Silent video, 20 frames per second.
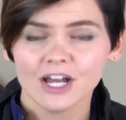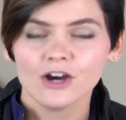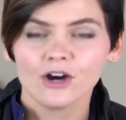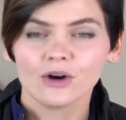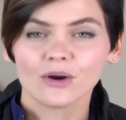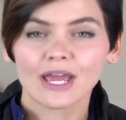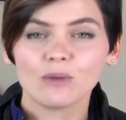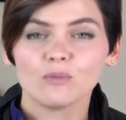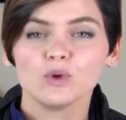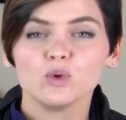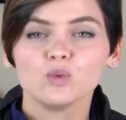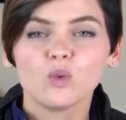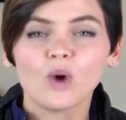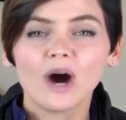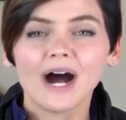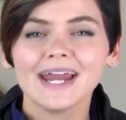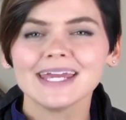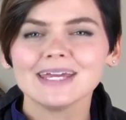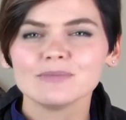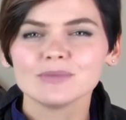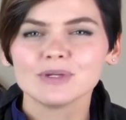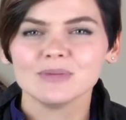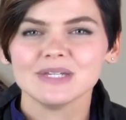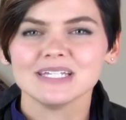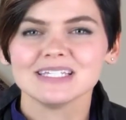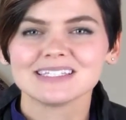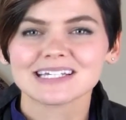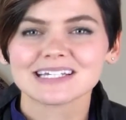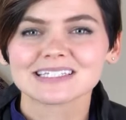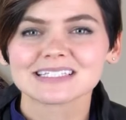Okay, we want him to be
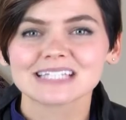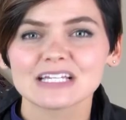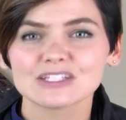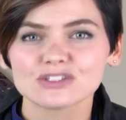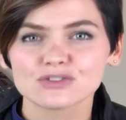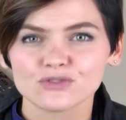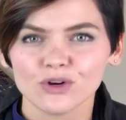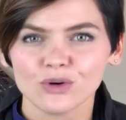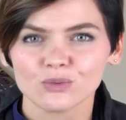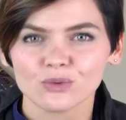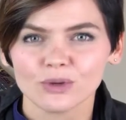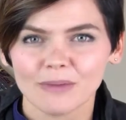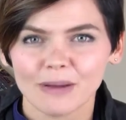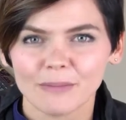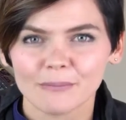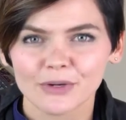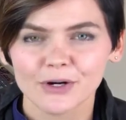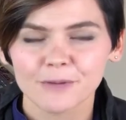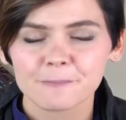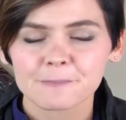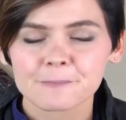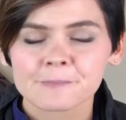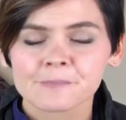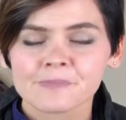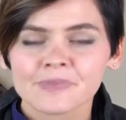successful, remember?